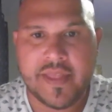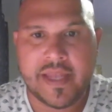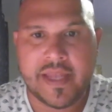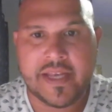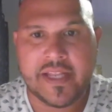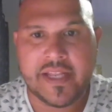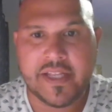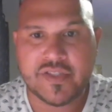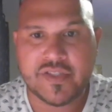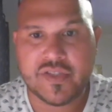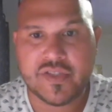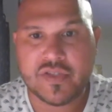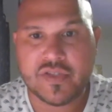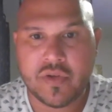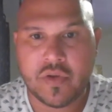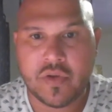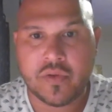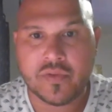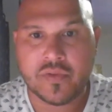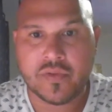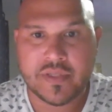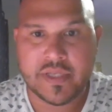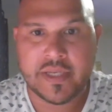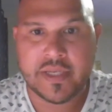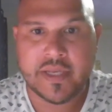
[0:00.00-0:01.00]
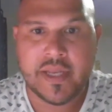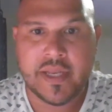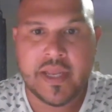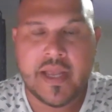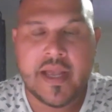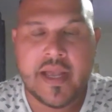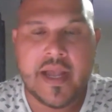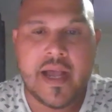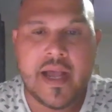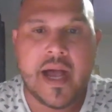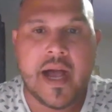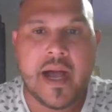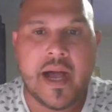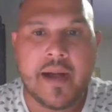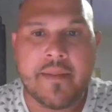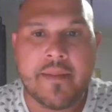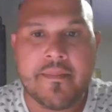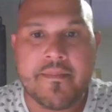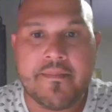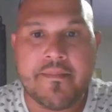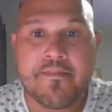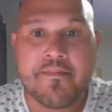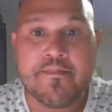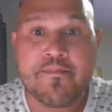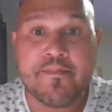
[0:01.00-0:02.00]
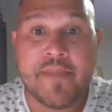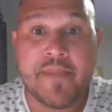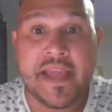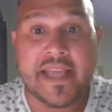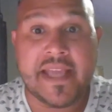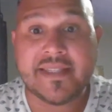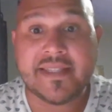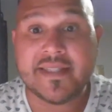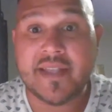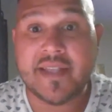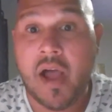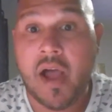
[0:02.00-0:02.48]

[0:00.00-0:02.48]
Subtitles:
that he's chosen, based